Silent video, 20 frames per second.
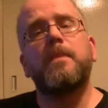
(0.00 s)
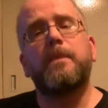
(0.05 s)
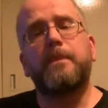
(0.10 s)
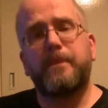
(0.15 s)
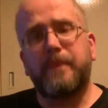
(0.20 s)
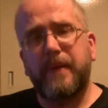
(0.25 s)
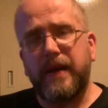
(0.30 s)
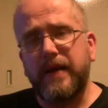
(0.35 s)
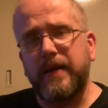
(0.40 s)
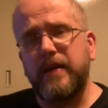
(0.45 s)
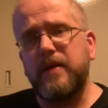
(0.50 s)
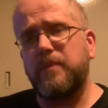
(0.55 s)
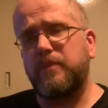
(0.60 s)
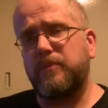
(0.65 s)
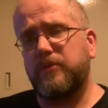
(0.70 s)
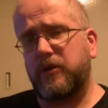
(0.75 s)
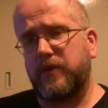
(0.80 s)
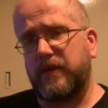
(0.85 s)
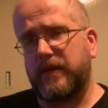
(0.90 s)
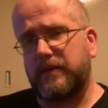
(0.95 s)
buy it and
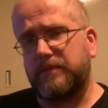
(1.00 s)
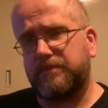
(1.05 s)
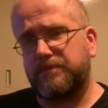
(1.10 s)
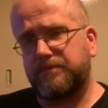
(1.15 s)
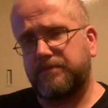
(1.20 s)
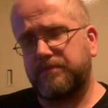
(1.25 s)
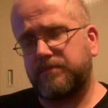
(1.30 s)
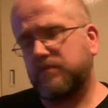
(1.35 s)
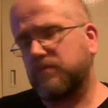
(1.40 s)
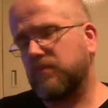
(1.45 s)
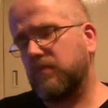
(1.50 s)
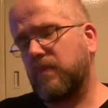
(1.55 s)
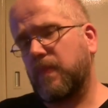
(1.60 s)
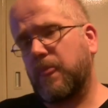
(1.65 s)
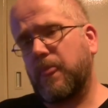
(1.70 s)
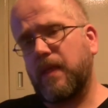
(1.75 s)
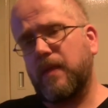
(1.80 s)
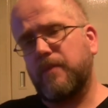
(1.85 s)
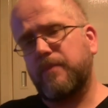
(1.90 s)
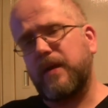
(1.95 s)
brew it.
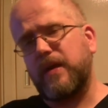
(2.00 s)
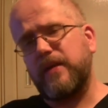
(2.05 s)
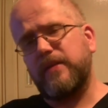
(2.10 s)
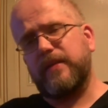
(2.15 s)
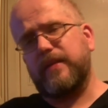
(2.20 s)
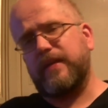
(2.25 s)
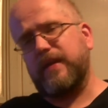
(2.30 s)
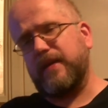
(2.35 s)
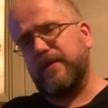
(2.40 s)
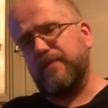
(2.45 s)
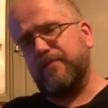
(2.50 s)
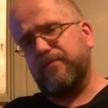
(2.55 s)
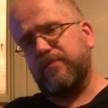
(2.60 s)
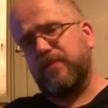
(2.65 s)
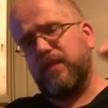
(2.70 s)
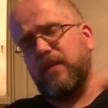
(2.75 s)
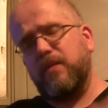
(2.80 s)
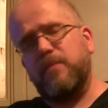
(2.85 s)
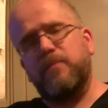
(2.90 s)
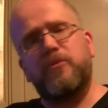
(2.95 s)
Buy the kit,
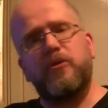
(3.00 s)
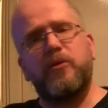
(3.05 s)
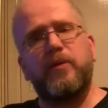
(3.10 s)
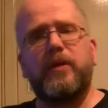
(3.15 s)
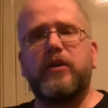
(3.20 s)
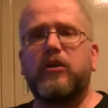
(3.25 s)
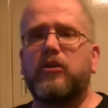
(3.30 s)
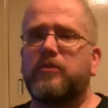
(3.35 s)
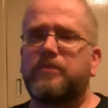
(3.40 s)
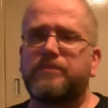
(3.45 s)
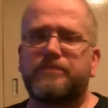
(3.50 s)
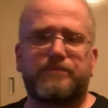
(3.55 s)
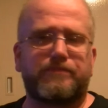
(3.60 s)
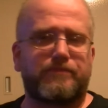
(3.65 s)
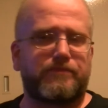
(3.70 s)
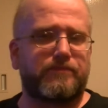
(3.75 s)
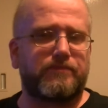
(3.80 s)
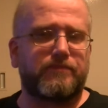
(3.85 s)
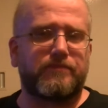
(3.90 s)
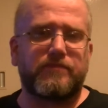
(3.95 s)
brew it up,
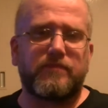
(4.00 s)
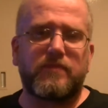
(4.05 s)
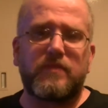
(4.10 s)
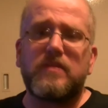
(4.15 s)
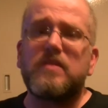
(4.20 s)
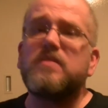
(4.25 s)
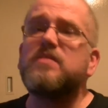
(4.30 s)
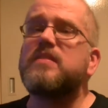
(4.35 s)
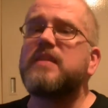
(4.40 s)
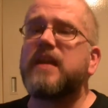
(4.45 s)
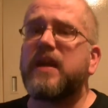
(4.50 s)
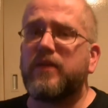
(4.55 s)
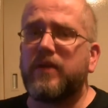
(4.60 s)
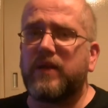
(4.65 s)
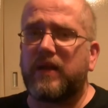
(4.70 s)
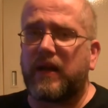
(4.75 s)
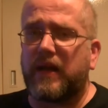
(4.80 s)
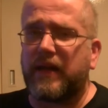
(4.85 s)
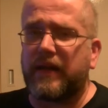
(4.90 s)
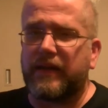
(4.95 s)
see how you
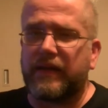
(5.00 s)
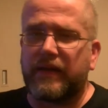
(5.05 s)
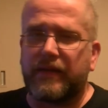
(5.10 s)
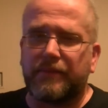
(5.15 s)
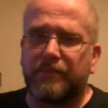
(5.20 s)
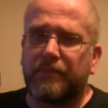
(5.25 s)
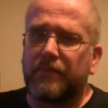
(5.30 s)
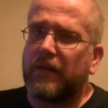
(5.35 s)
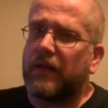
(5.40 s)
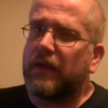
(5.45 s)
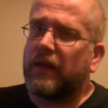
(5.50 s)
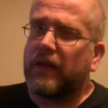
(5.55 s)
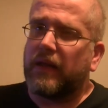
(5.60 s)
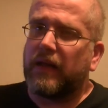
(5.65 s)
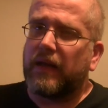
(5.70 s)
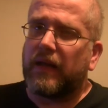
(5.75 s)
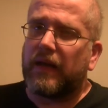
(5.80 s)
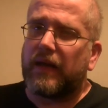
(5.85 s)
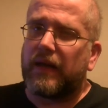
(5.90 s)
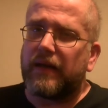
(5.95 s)
like it.
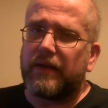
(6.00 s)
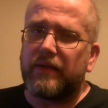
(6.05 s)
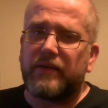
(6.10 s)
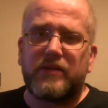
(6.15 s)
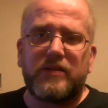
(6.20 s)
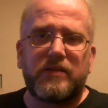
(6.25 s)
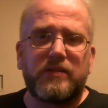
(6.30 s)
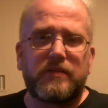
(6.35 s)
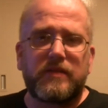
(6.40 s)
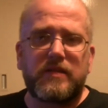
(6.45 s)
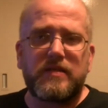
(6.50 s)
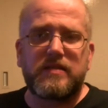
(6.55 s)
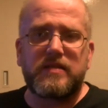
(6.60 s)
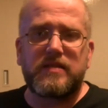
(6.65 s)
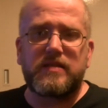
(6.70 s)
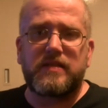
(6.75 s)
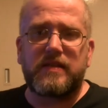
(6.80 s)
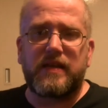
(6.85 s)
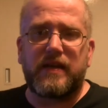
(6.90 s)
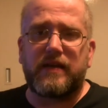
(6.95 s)
And as I
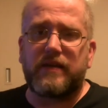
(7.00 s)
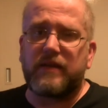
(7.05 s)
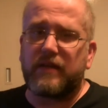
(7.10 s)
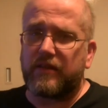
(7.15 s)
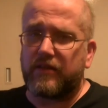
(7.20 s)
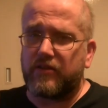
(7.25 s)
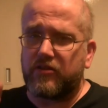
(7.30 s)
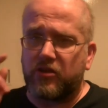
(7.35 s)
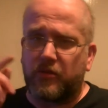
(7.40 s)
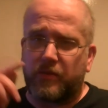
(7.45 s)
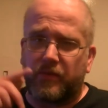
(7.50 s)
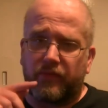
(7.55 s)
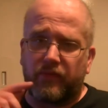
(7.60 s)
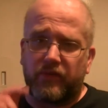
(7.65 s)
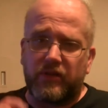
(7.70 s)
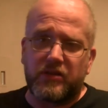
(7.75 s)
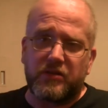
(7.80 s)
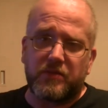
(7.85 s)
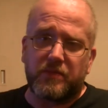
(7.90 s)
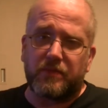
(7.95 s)
said at the top of
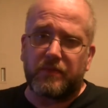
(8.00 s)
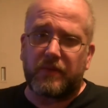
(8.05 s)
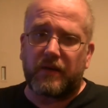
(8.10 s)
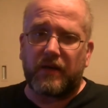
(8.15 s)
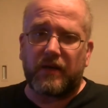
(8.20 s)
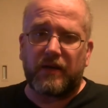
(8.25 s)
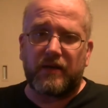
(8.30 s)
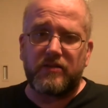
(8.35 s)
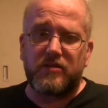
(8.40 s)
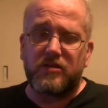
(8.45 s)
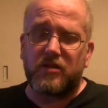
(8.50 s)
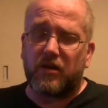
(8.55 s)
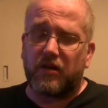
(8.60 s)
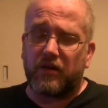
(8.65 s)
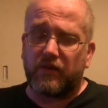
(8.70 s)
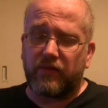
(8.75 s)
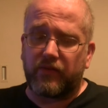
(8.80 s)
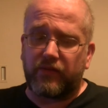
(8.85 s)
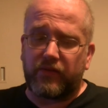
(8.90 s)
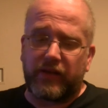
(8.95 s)
this part of
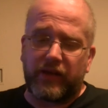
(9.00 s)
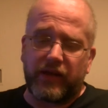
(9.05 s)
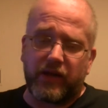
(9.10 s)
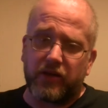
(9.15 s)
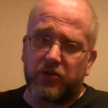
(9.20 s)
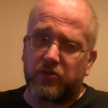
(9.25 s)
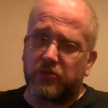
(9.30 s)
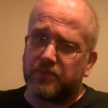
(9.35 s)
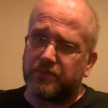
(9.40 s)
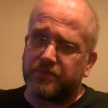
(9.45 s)
the video,